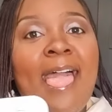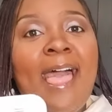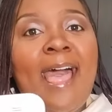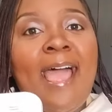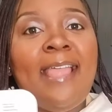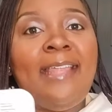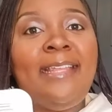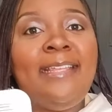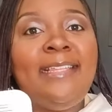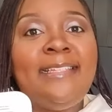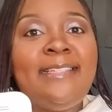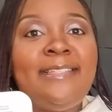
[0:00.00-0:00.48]

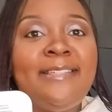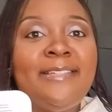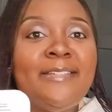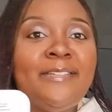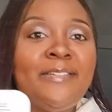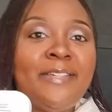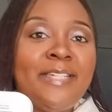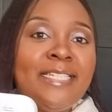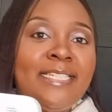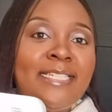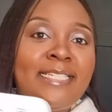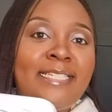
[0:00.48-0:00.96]
I need to
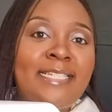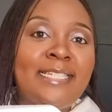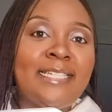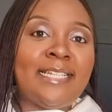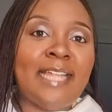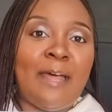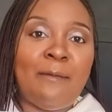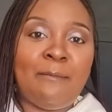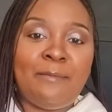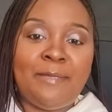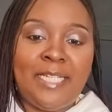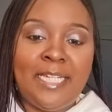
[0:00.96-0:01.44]
first
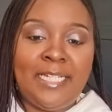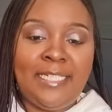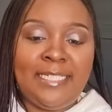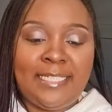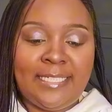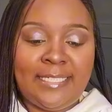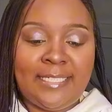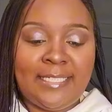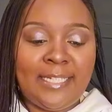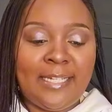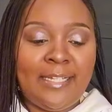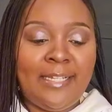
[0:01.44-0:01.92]
update
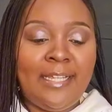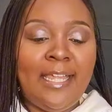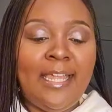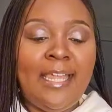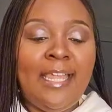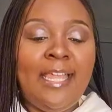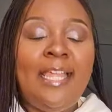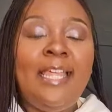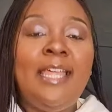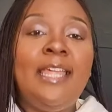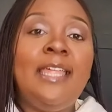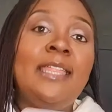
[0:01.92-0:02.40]
it. So
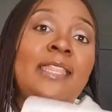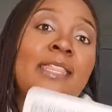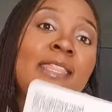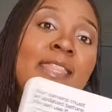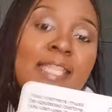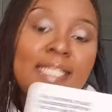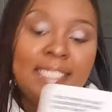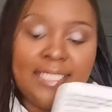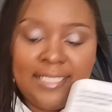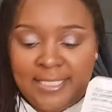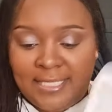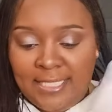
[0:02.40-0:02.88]

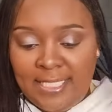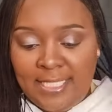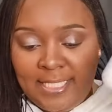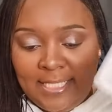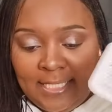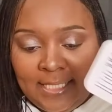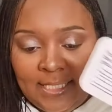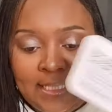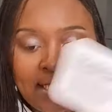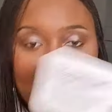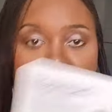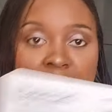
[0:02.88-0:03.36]
this
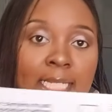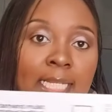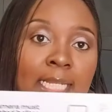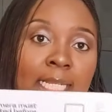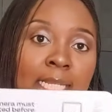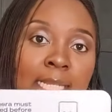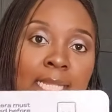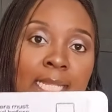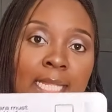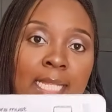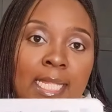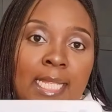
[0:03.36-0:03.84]
is
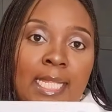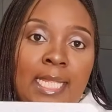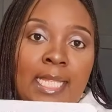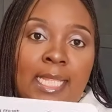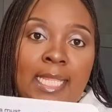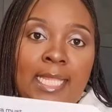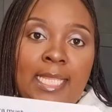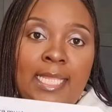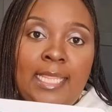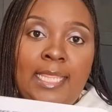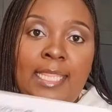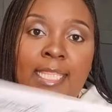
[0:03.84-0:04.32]

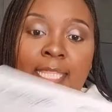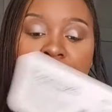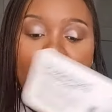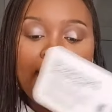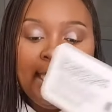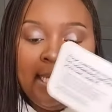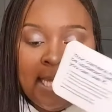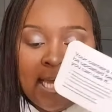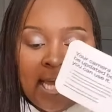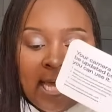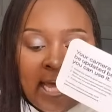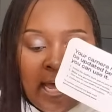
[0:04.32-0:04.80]

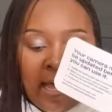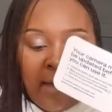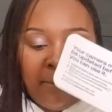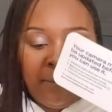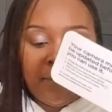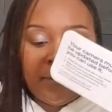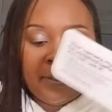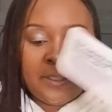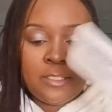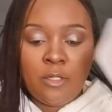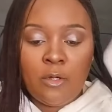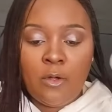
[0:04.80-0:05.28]
the
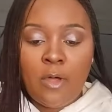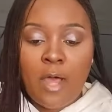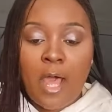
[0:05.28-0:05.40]
app. So